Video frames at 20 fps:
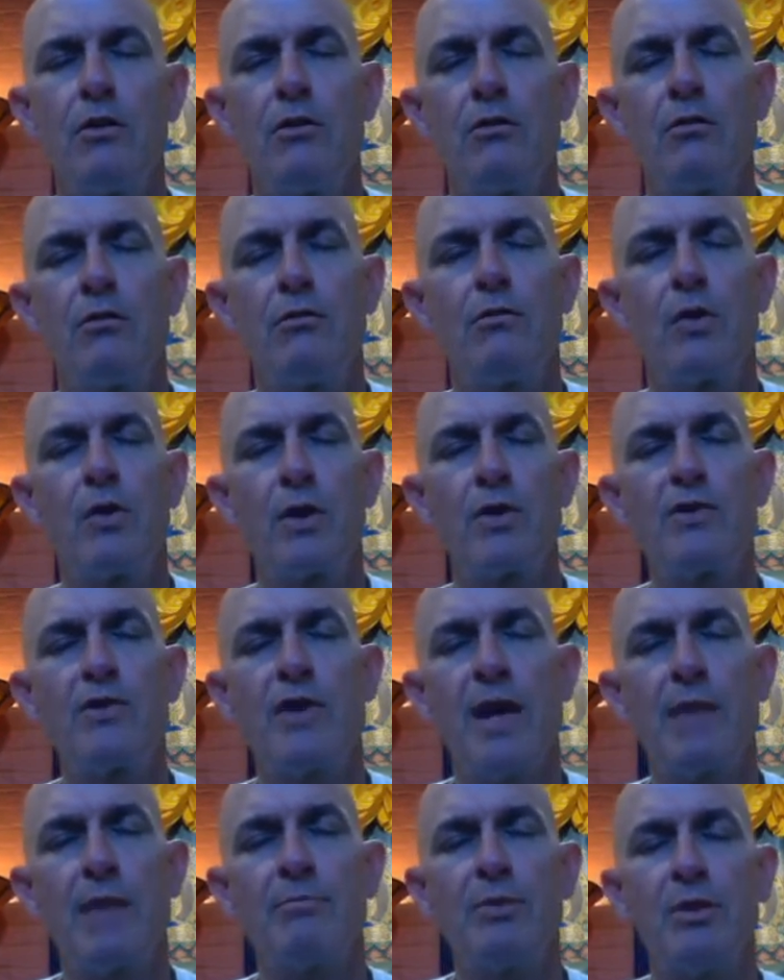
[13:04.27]
For
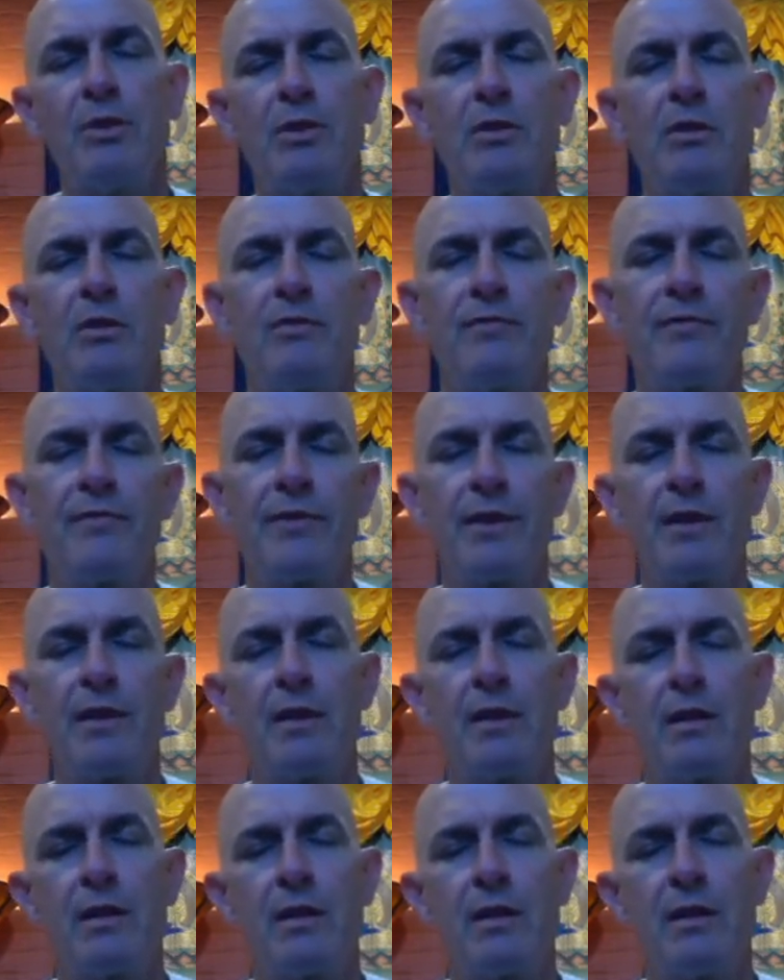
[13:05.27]
example,
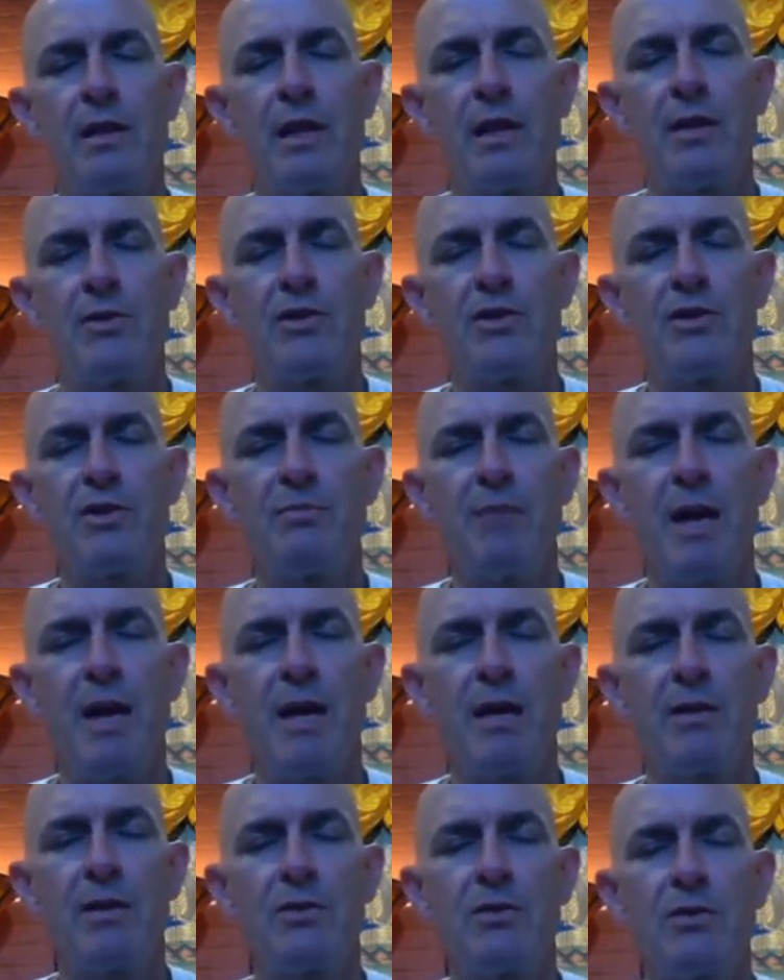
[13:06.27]
in
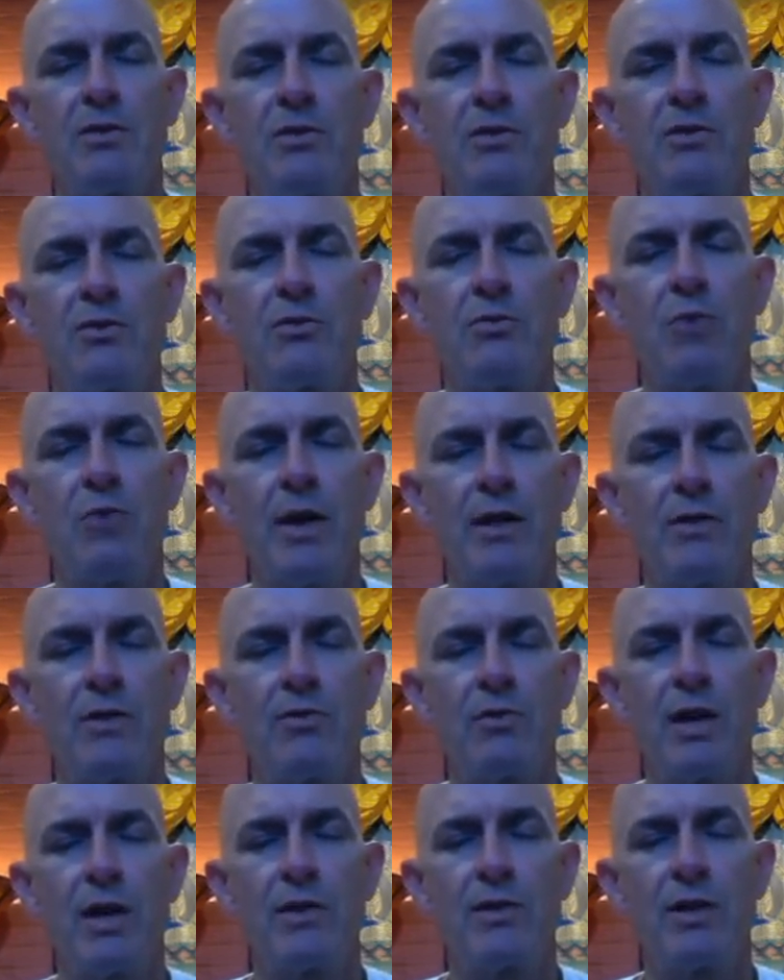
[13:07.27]
space, what is
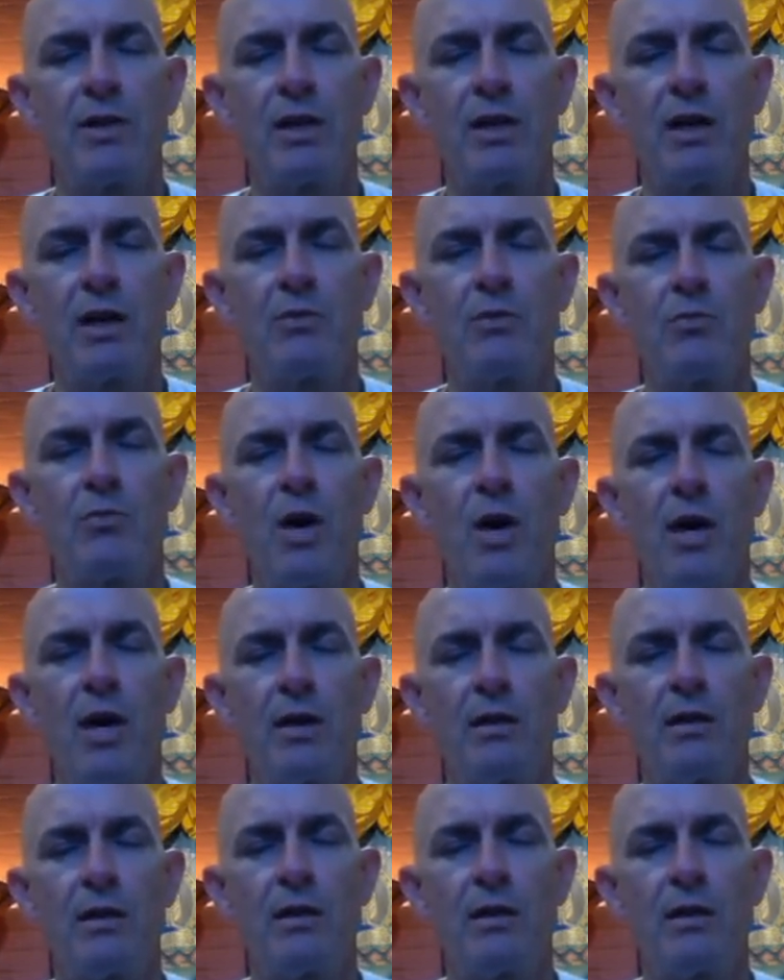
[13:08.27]
resting on what?